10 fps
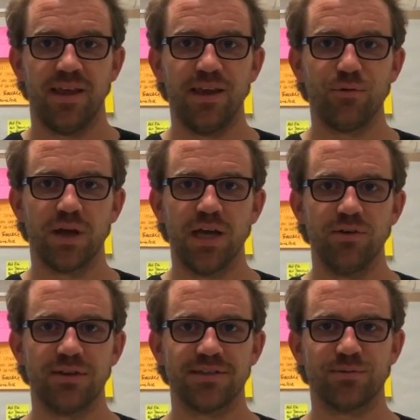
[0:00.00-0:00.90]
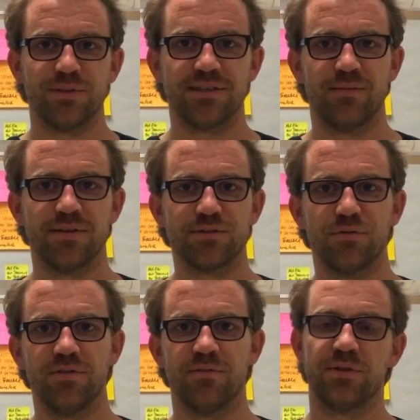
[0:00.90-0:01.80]
in Lugano at the Swiss Summer
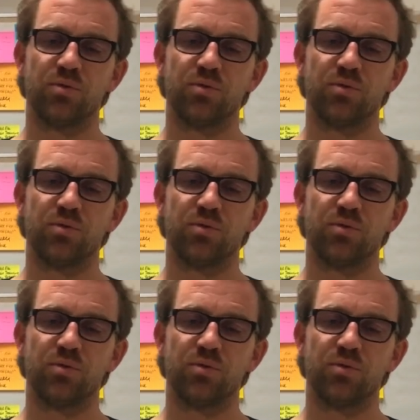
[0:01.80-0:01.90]
School from the